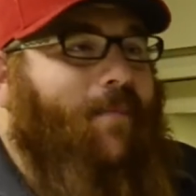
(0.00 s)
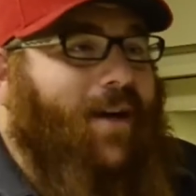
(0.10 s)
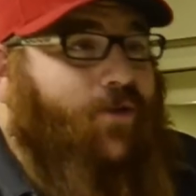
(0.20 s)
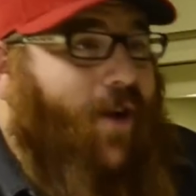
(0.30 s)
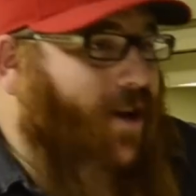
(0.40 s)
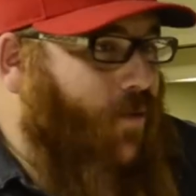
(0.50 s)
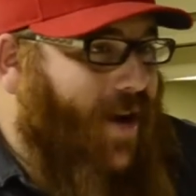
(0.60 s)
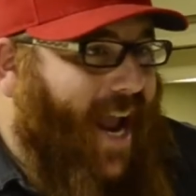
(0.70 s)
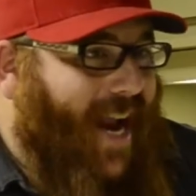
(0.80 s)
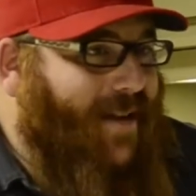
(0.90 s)
My trainer
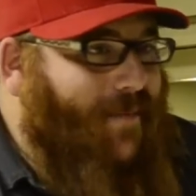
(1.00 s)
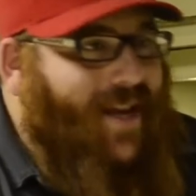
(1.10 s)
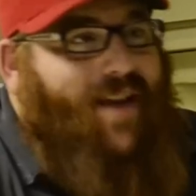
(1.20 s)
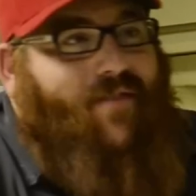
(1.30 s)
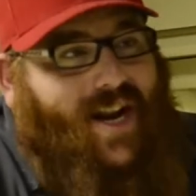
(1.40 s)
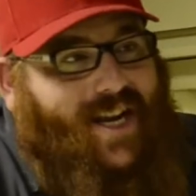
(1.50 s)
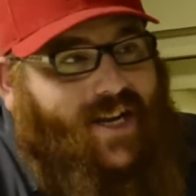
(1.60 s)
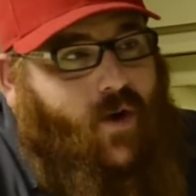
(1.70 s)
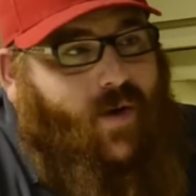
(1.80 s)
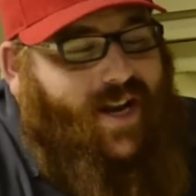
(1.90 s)
would have hated me if I
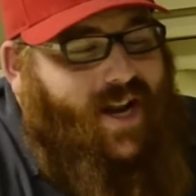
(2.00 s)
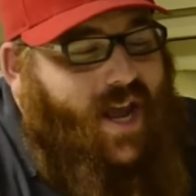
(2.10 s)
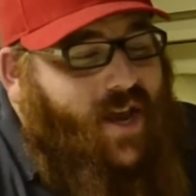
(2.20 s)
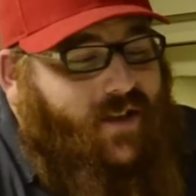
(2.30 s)
didn't go in.